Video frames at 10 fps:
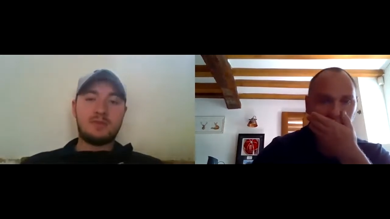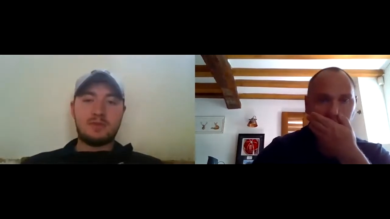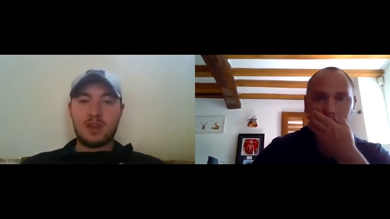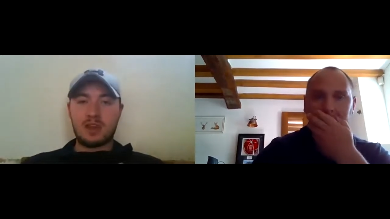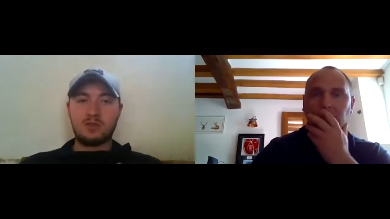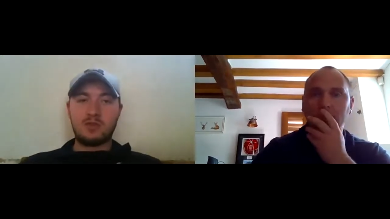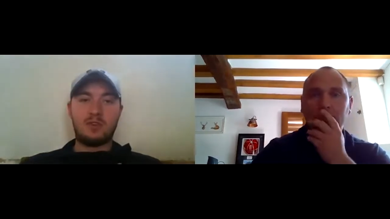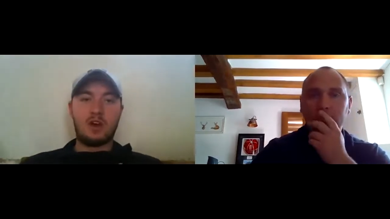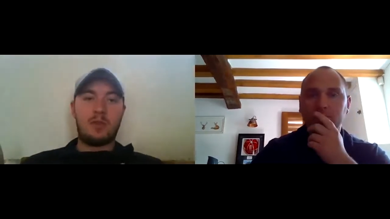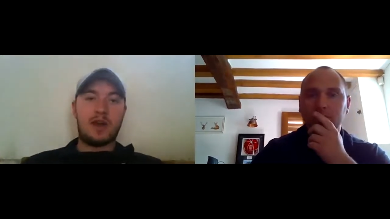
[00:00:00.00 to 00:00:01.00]
Speaker 1: they can
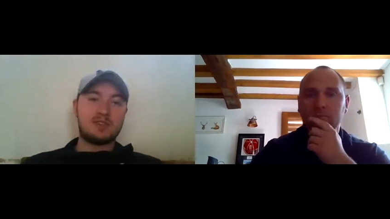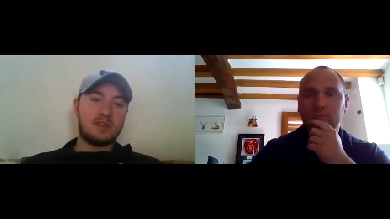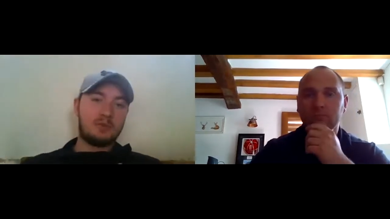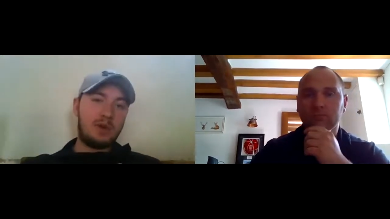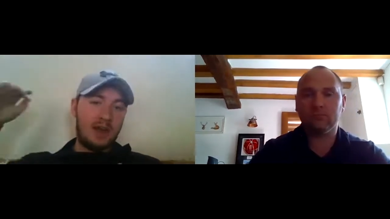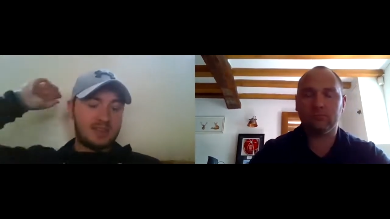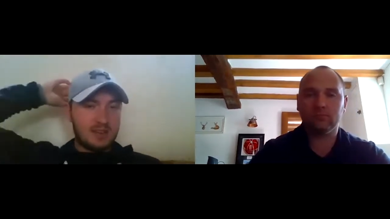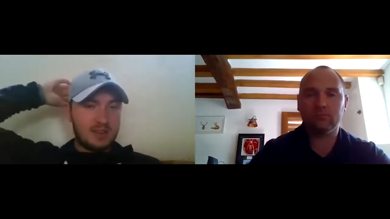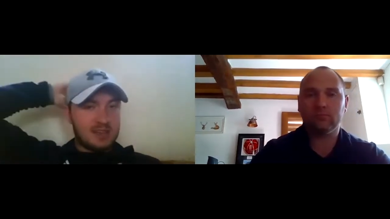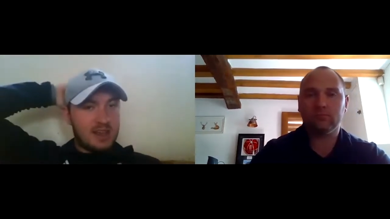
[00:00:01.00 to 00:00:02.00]
revert back to past
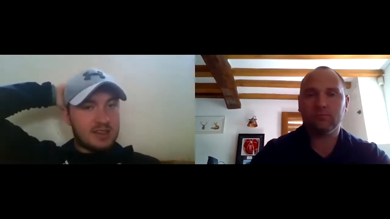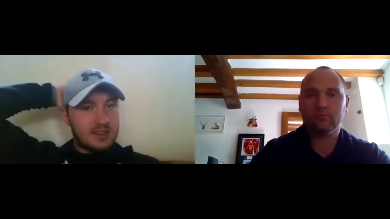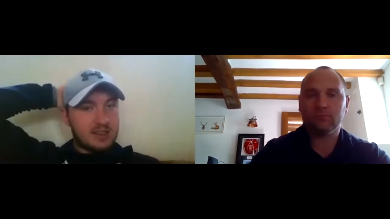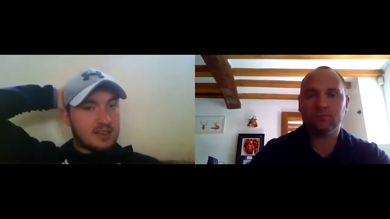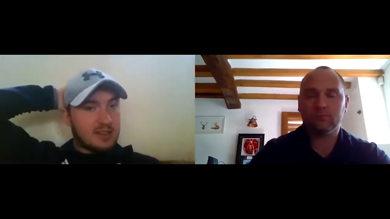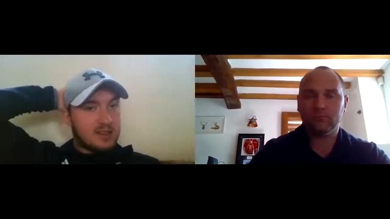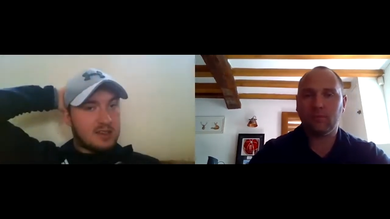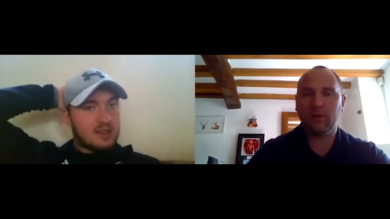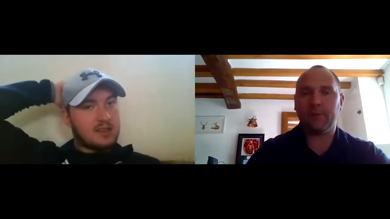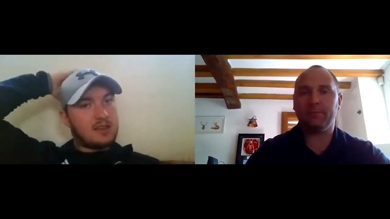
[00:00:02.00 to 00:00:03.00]
success.
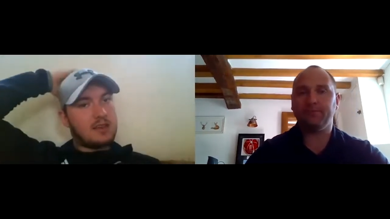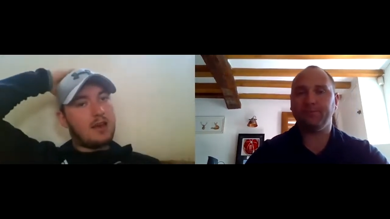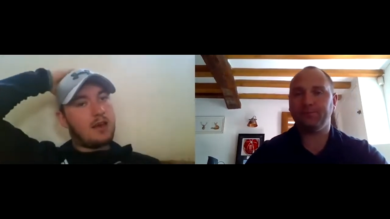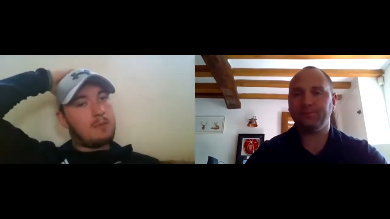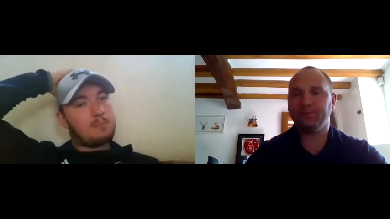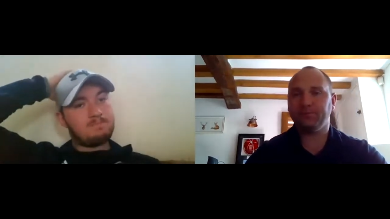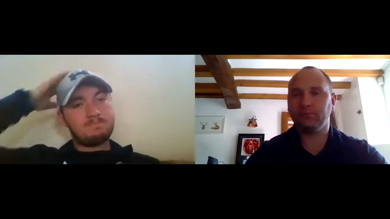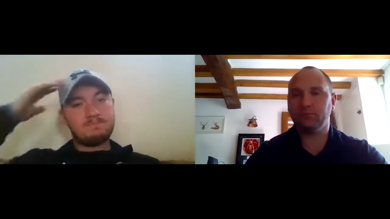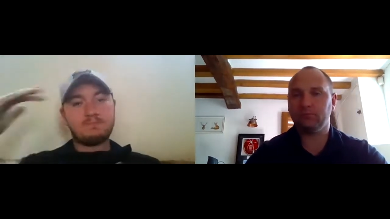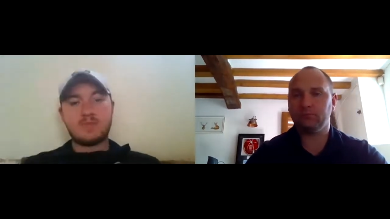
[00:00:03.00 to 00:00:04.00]
Yeah. Um,
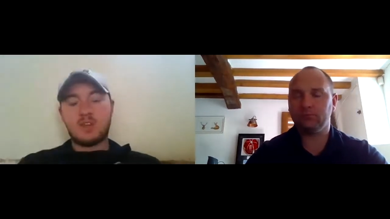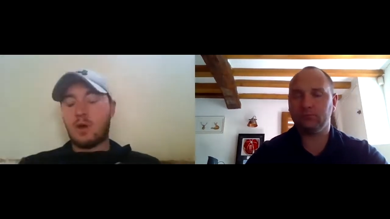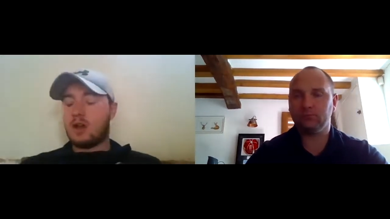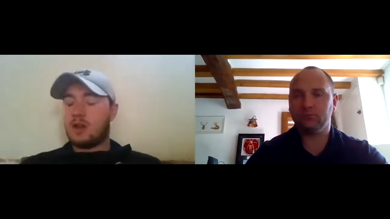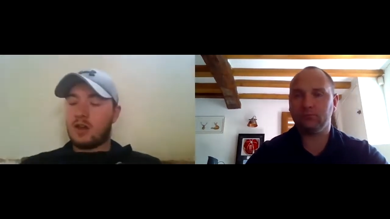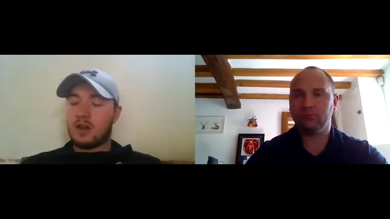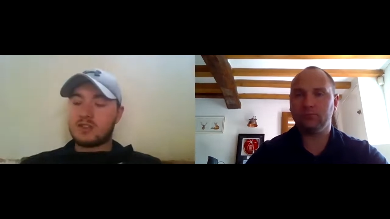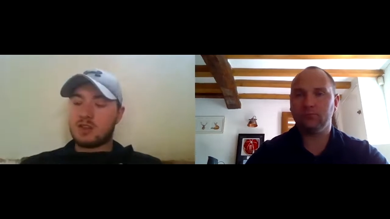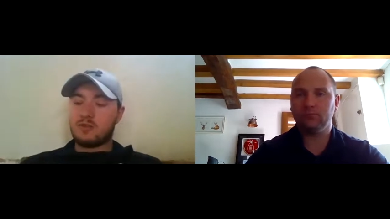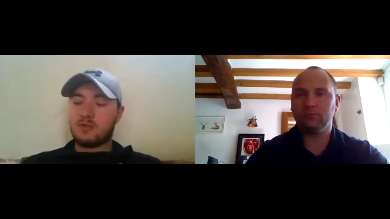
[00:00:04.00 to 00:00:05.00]
so, I, uh, like you
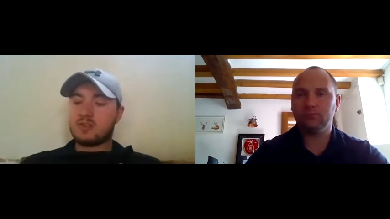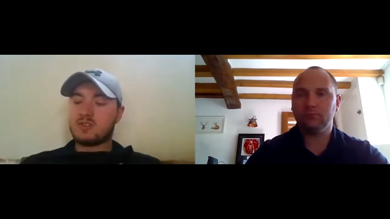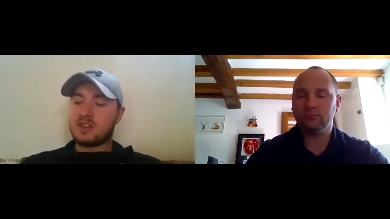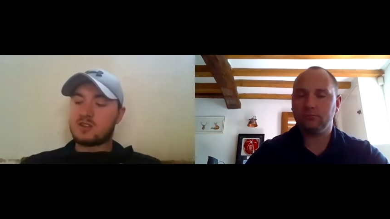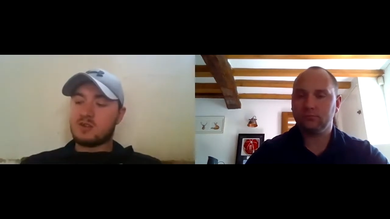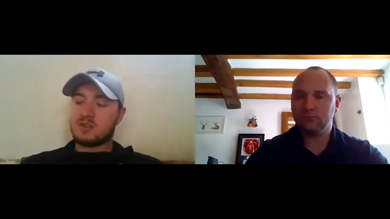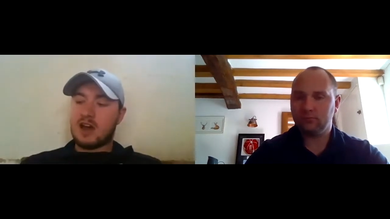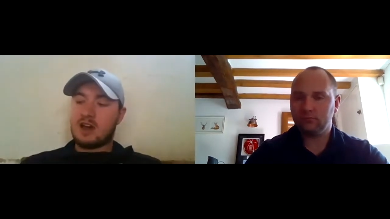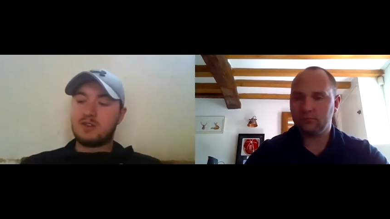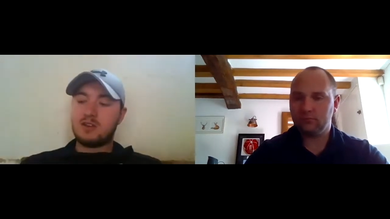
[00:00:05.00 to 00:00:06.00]
said before, it's, it's good to
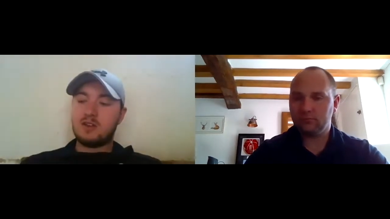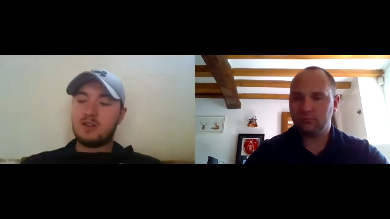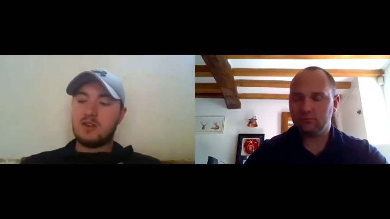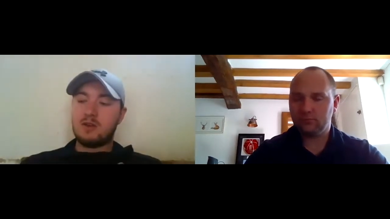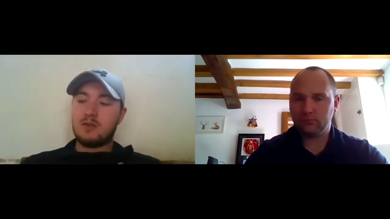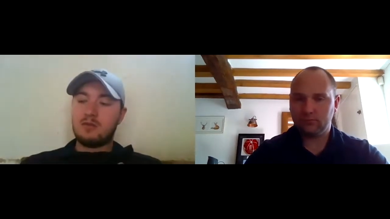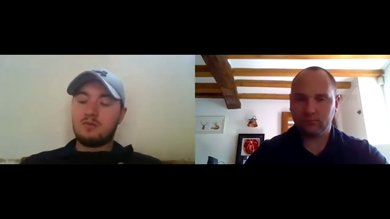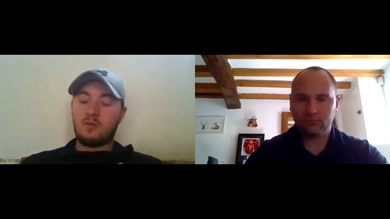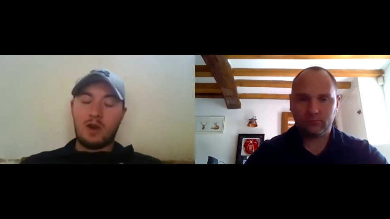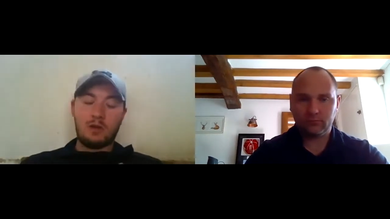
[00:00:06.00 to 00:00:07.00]
have
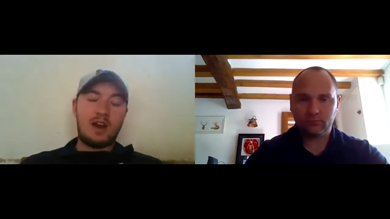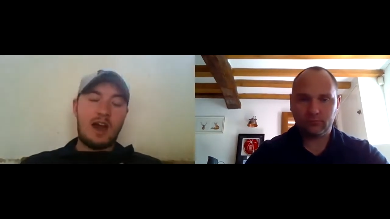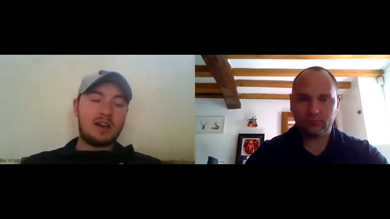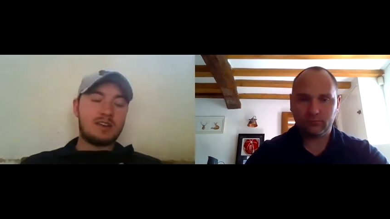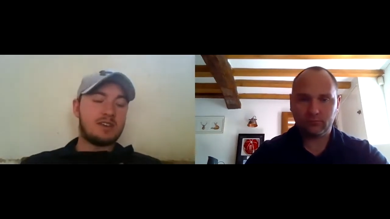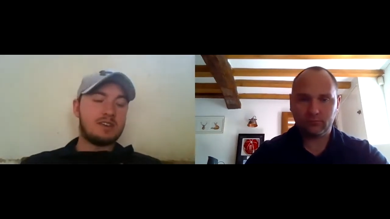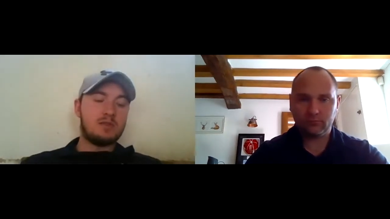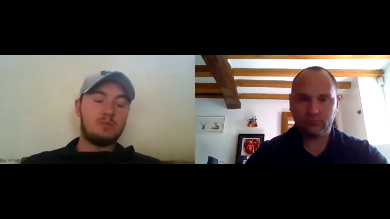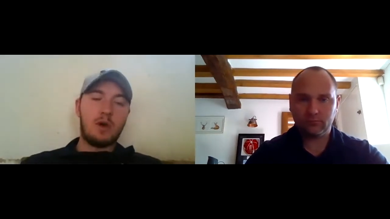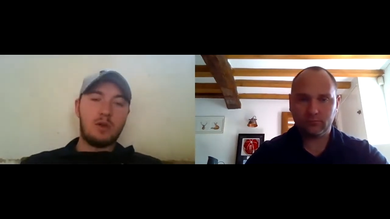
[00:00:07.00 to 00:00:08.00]
access
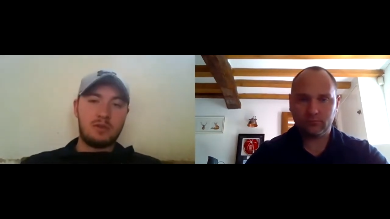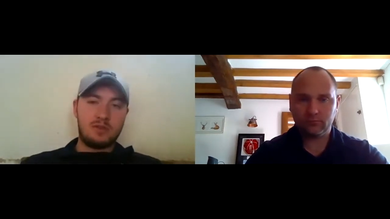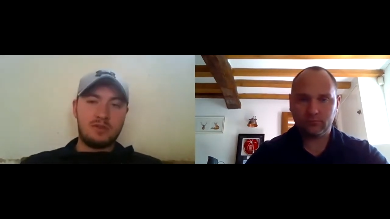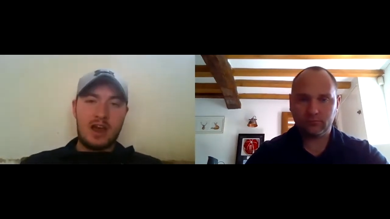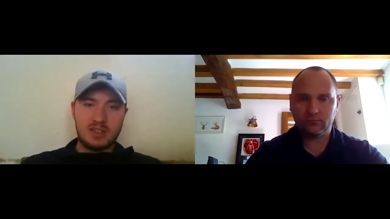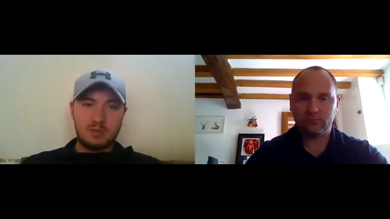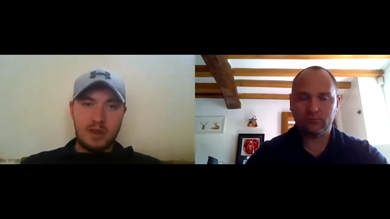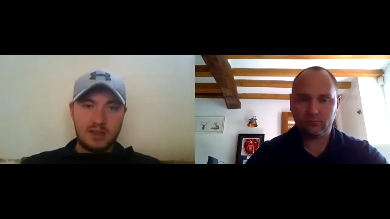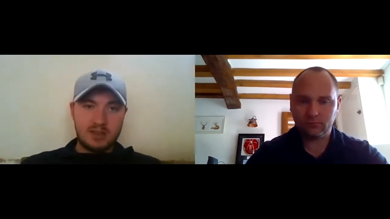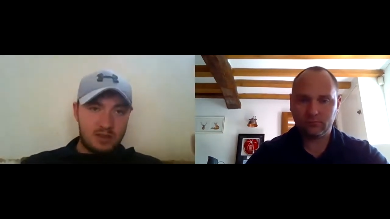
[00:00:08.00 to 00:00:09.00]
to both
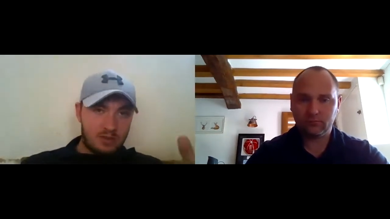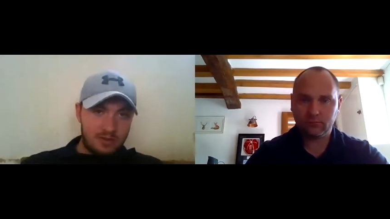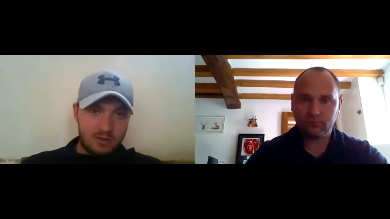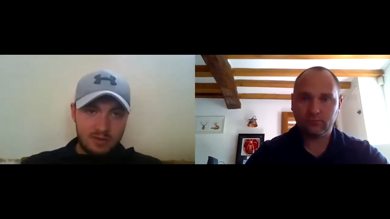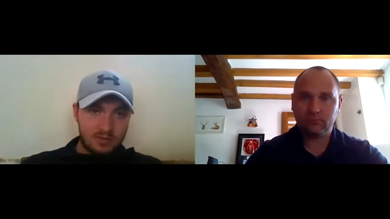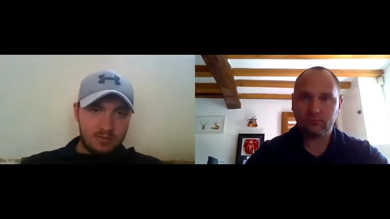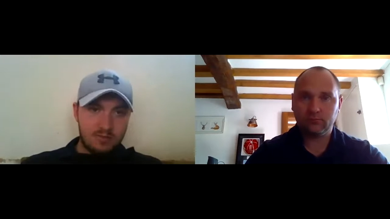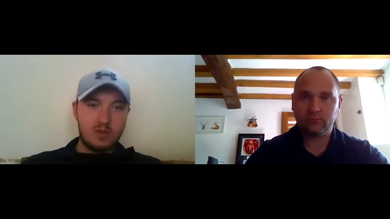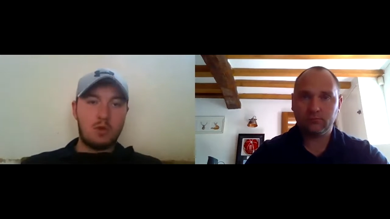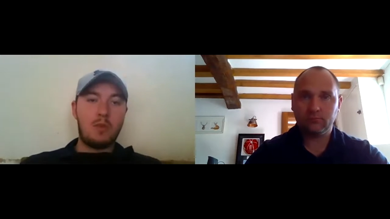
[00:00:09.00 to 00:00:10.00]
aspects of
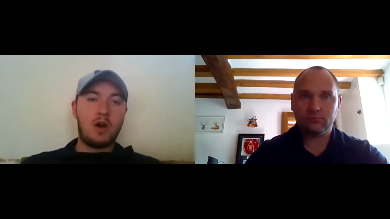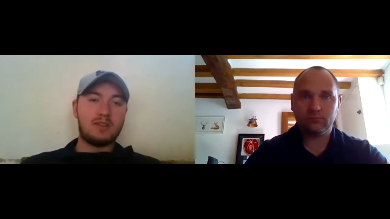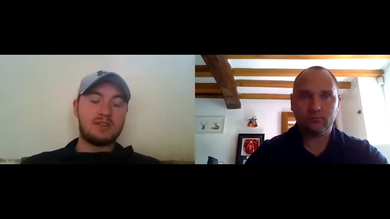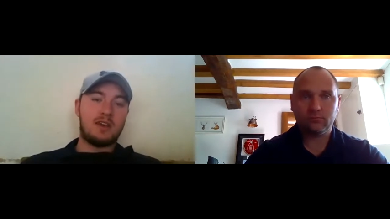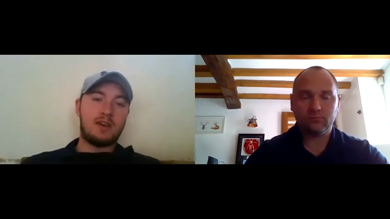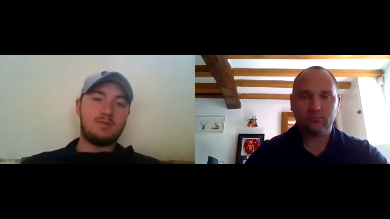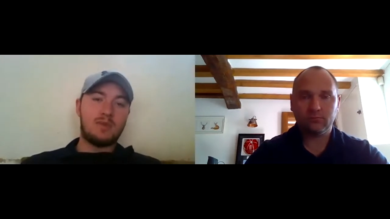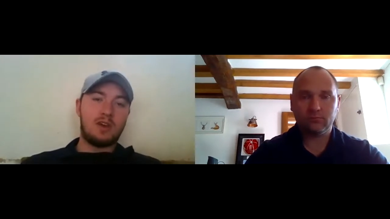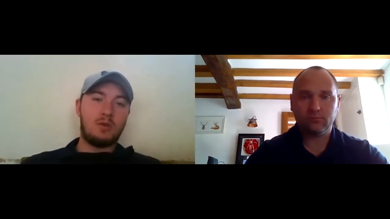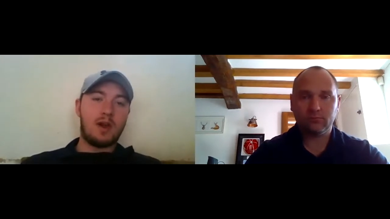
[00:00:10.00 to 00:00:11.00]
your mindset
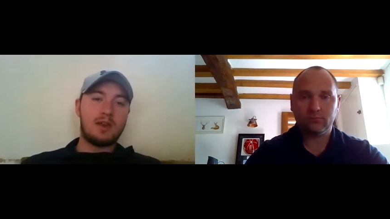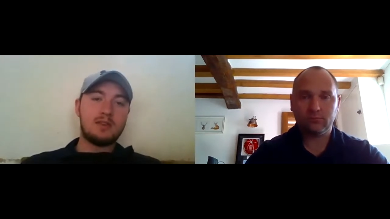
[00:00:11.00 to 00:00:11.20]
in a way.